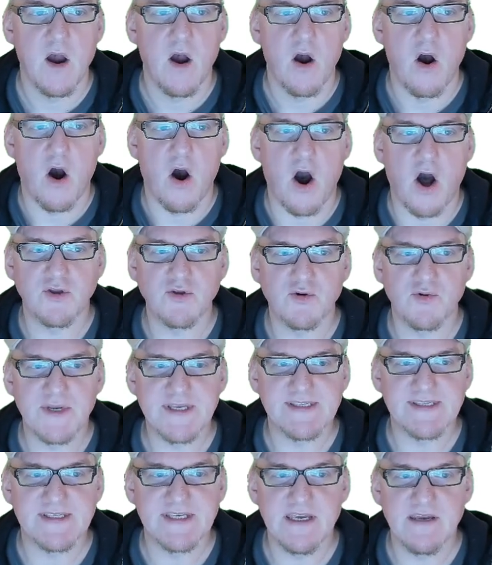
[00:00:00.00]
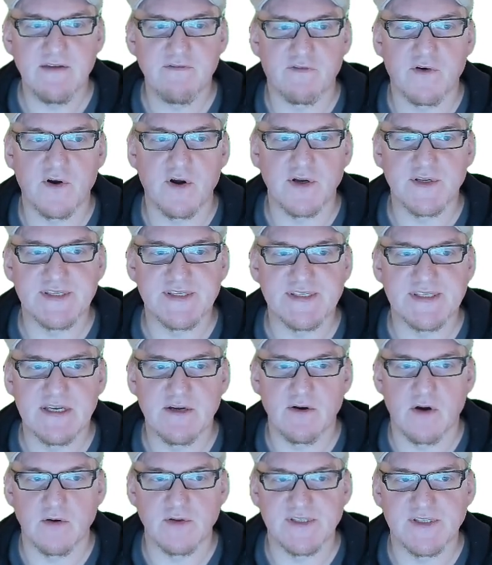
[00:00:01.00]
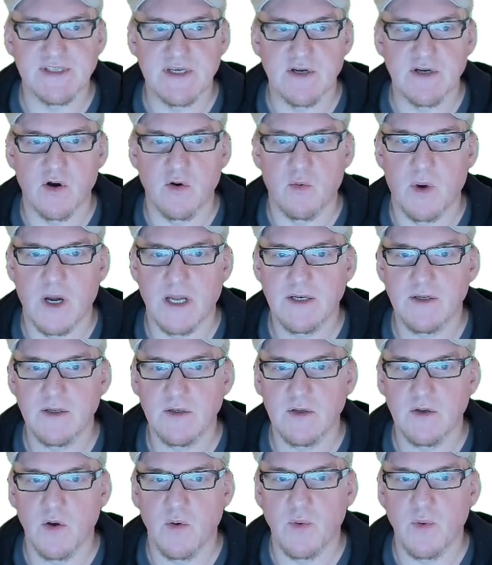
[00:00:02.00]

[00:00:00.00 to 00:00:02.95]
On receiver 001,